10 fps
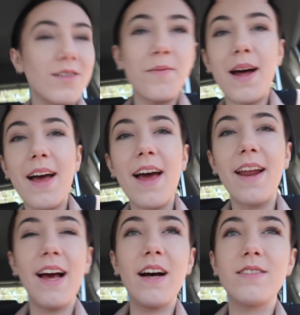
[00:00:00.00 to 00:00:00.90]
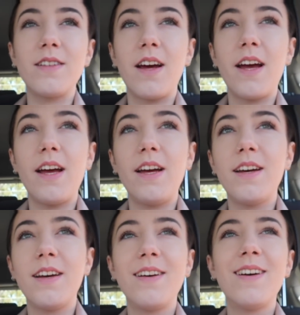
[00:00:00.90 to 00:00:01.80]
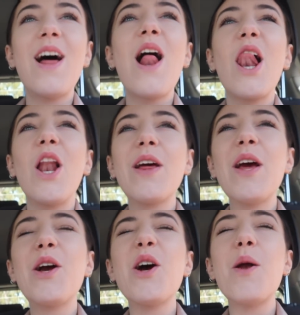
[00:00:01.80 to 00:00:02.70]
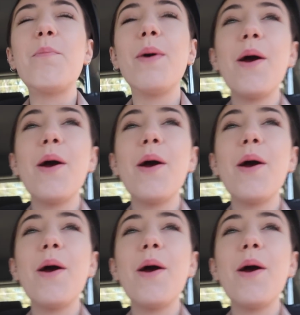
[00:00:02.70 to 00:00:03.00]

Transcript: I are heading out today. Looking good,